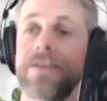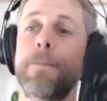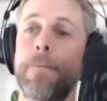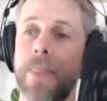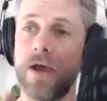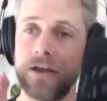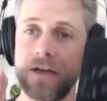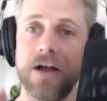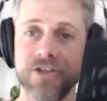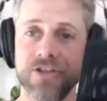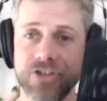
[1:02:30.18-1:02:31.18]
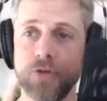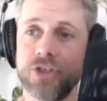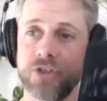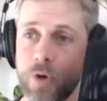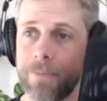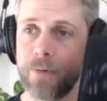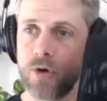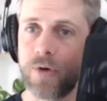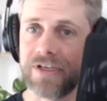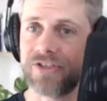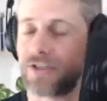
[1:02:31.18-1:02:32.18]
I'm going to ask you just one more
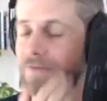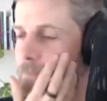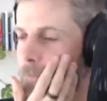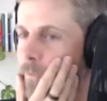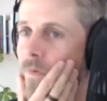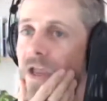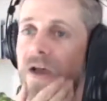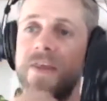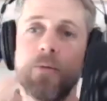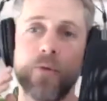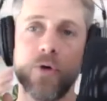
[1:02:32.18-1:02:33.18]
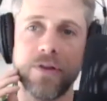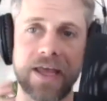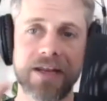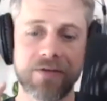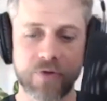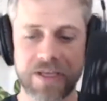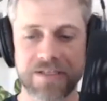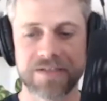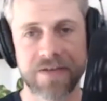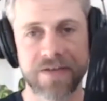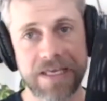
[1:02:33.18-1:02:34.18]
question, and then we'll let it
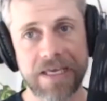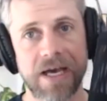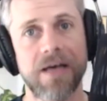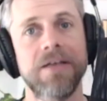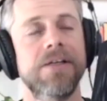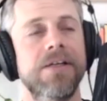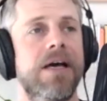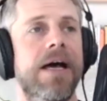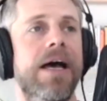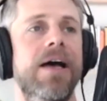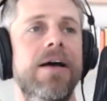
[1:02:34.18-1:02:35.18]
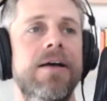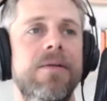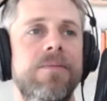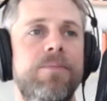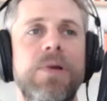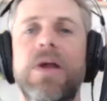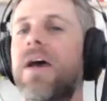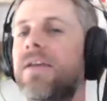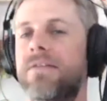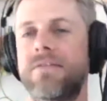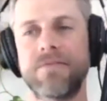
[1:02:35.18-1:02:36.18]
rest here. But
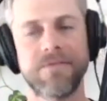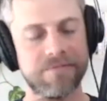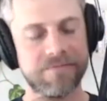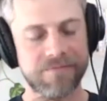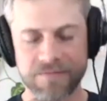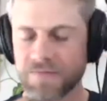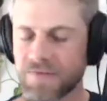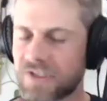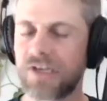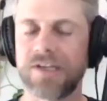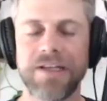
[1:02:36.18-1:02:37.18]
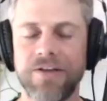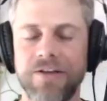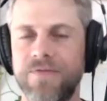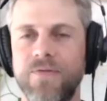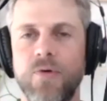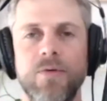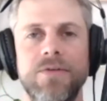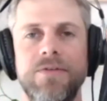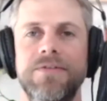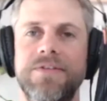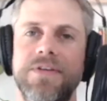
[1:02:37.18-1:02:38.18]
I certainly look forward
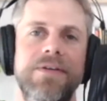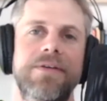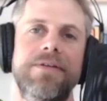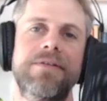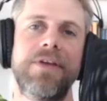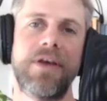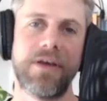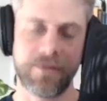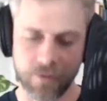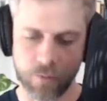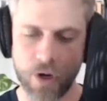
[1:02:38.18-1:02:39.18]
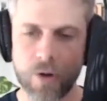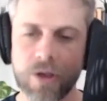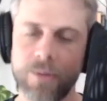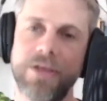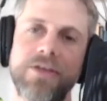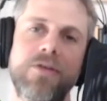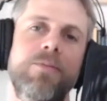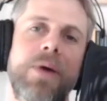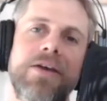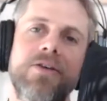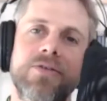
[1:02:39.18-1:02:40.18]
to welcoming you
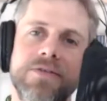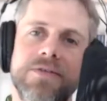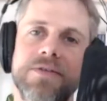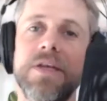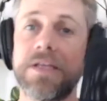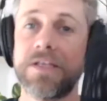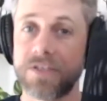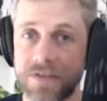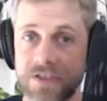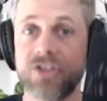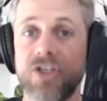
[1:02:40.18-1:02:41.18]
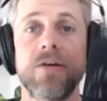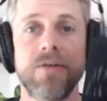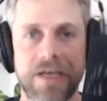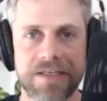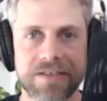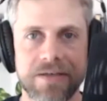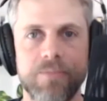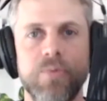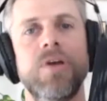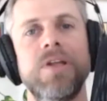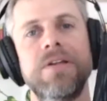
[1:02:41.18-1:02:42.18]
back on to this show at some
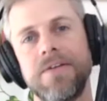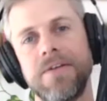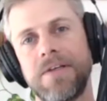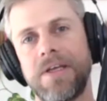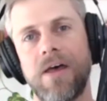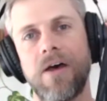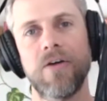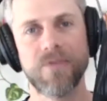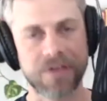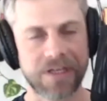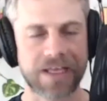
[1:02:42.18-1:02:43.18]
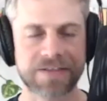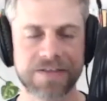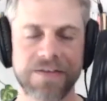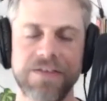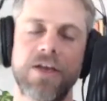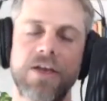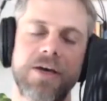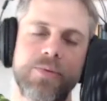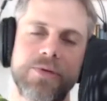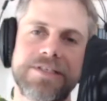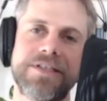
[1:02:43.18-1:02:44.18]
point over the next
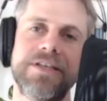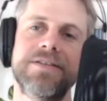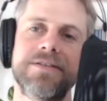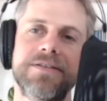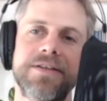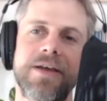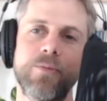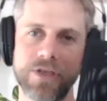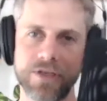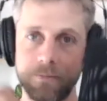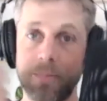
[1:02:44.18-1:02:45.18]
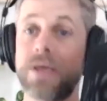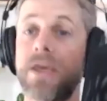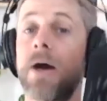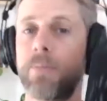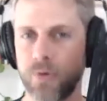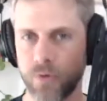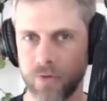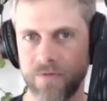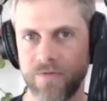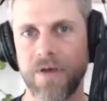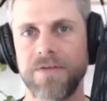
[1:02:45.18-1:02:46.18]
couple of seasons, and we can pick up on all
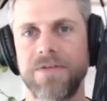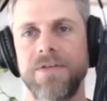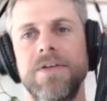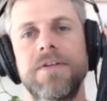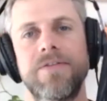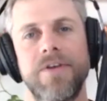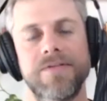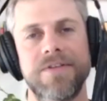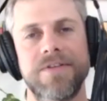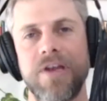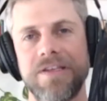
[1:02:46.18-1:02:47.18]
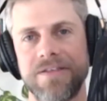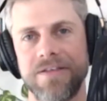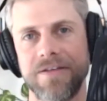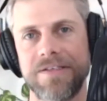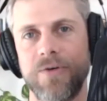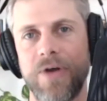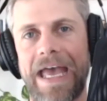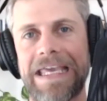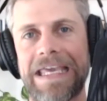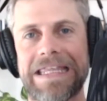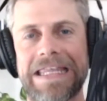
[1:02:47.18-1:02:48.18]
of those threads that are still
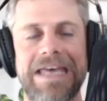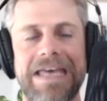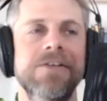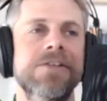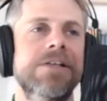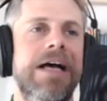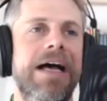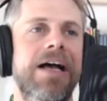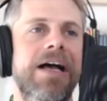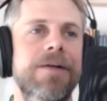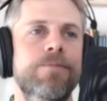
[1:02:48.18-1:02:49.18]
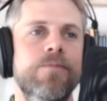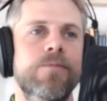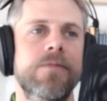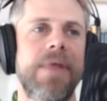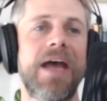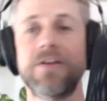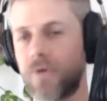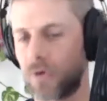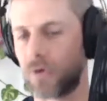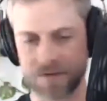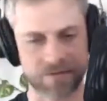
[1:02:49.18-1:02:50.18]
hanging there. And of course,